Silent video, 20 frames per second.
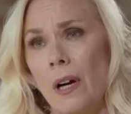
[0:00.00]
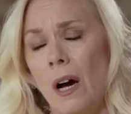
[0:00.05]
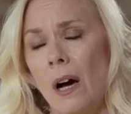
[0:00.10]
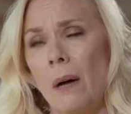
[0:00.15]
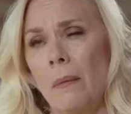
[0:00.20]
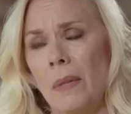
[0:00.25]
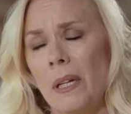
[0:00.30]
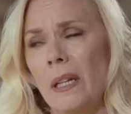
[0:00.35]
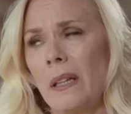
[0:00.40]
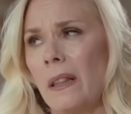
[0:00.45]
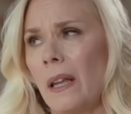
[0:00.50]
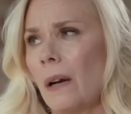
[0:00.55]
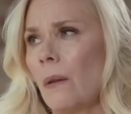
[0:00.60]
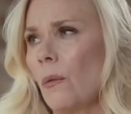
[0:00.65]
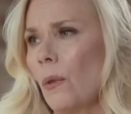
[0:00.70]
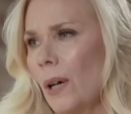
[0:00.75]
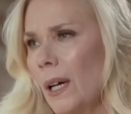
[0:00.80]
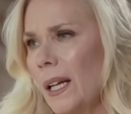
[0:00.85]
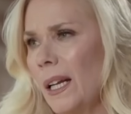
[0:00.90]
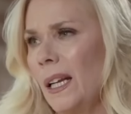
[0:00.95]
comedy
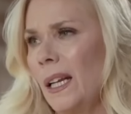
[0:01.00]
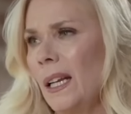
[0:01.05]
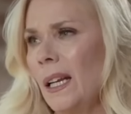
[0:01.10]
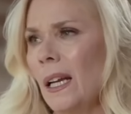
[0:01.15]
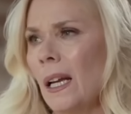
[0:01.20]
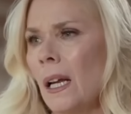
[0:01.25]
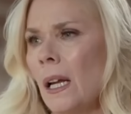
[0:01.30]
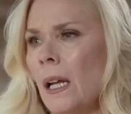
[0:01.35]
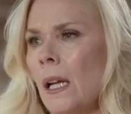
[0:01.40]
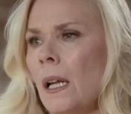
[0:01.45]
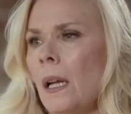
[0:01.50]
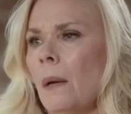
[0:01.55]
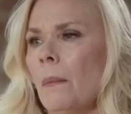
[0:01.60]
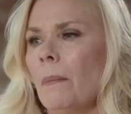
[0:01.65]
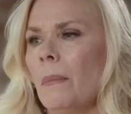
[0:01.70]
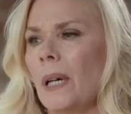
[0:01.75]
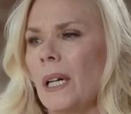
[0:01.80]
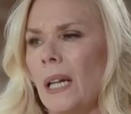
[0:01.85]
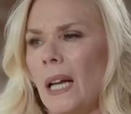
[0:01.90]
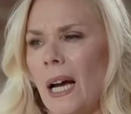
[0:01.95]
that way
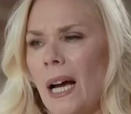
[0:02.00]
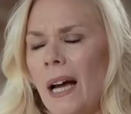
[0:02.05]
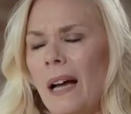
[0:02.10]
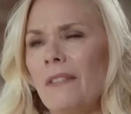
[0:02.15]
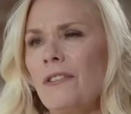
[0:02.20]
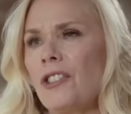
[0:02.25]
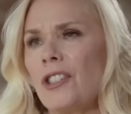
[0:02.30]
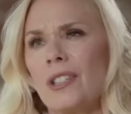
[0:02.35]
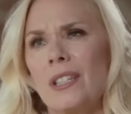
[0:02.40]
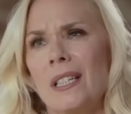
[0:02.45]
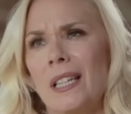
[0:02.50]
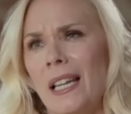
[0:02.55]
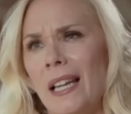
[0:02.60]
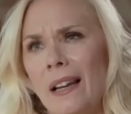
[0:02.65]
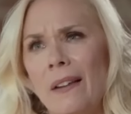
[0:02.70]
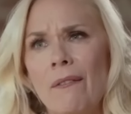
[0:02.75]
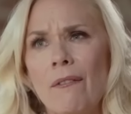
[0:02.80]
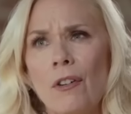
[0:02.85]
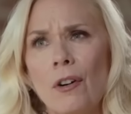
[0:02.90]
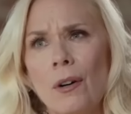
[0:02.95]
but I just
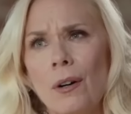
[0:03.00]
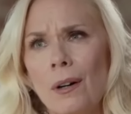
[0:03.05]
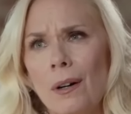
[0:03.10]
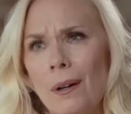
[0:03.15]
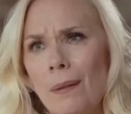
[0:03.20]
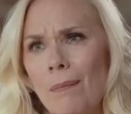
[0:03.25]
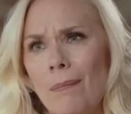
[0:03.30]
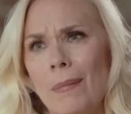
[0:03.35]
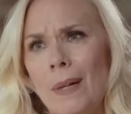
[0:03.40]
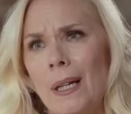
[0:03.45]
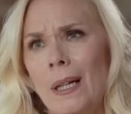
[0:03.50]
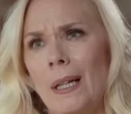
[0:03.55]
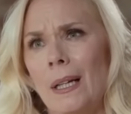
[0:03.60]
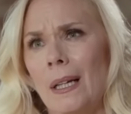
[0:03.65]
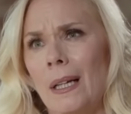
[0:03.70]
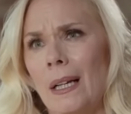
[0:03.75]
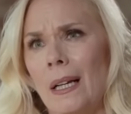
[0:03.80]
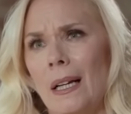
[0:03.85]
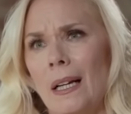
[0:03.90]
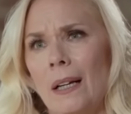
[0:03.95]
never
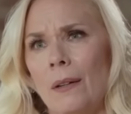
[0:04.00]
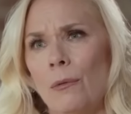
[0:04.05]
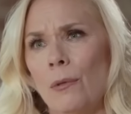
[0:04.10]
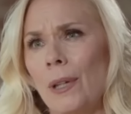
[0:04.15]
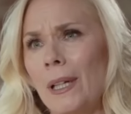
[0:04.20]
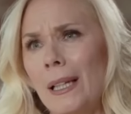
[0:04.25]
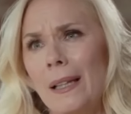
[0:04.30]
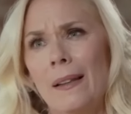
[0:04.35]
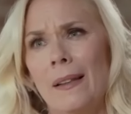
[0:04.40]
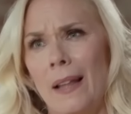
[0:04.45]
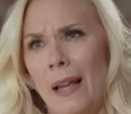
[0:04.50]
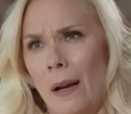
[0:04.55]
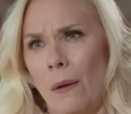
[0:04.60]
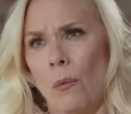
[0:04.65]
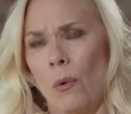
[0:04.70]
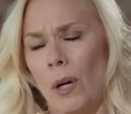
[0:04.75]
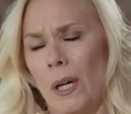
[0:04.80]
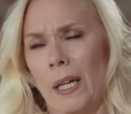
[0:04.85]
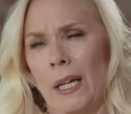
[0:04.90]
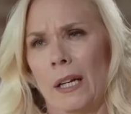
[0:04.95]
written
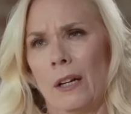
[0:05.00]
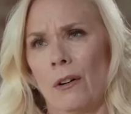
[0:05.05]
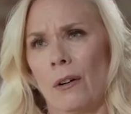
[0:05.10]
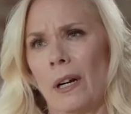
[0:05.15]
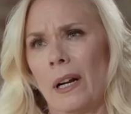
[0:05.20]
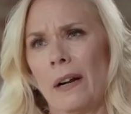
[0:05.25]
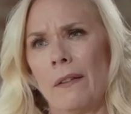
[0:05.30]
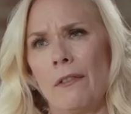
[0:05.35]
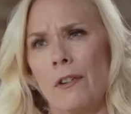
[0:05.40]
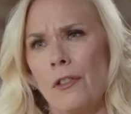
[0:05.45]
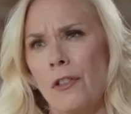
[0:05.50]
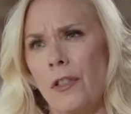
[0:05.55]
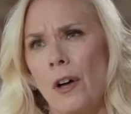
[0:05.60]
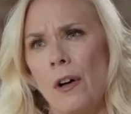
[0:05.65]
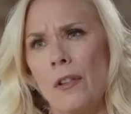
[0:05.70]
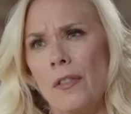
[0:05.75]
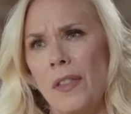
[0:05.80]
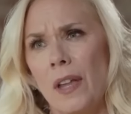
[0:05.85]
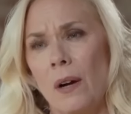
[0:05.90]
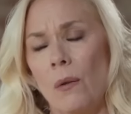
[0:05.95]
that way or ever
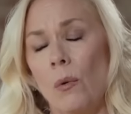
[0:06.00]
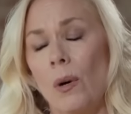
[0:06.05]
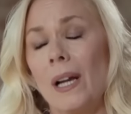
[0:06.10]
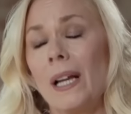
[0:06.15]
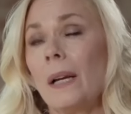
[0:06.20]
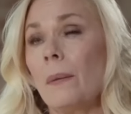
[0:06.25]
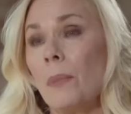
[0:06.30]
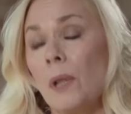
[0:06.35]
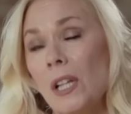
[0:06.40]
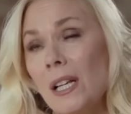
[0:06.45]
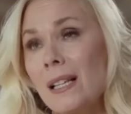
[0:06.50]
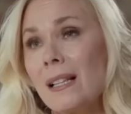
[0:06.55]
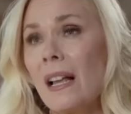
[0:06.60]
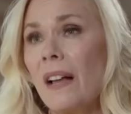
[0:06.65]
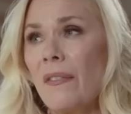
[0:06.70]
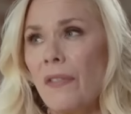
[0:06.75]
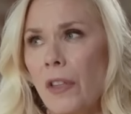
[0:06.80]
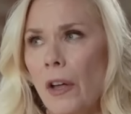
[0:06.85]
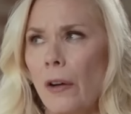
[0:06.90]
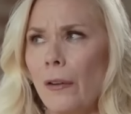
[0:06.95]
thought that way. Plus,
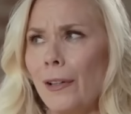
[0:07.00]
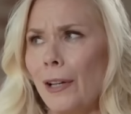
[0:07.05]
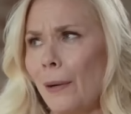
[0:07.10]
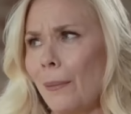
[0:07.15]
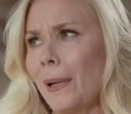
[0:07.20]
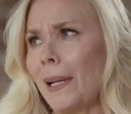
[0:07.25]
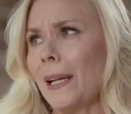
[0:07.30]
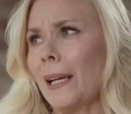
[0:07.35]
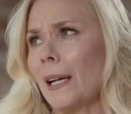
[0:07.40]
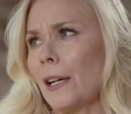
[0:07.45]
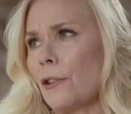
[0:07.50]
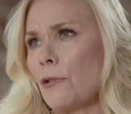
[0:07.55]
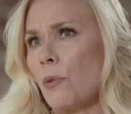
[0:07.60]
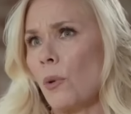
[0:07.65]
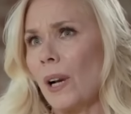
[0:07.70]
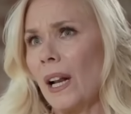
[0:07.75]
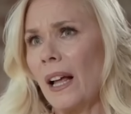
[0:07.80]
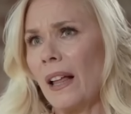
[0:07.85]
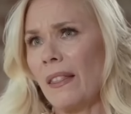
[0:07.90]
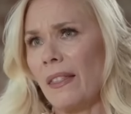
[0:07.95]
I thought nobody cares
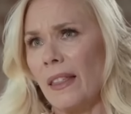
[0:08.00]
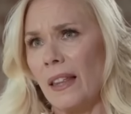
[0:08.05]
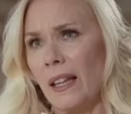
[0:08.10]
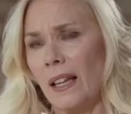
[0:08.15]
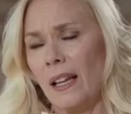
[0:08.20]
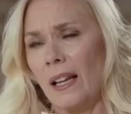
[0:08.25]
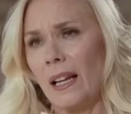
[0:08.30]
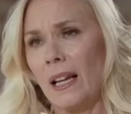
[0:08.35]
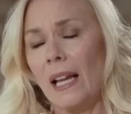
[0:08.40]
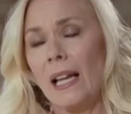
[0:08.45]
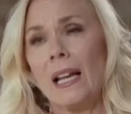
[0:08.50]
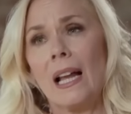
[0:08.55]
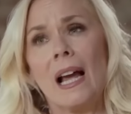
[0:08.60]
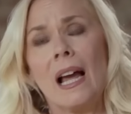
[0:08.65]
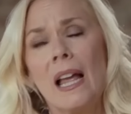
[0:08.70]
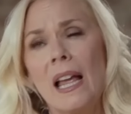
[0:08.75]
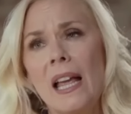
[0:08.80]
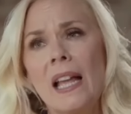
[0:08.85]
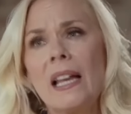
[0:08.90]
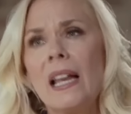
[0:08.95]
what I think, and
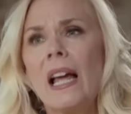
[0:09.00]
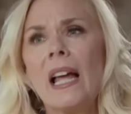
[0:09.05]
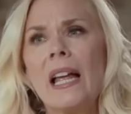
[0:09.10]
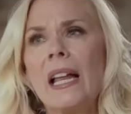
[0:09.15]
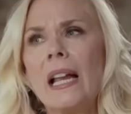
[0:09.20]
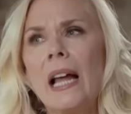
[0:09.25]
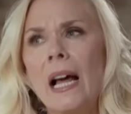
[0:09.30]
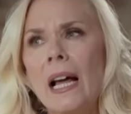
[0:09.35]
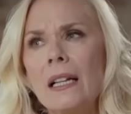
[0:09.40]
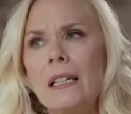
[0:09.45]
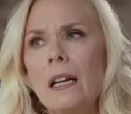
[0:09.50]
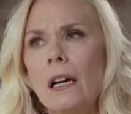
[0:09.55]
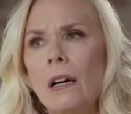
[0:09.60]
I, and and I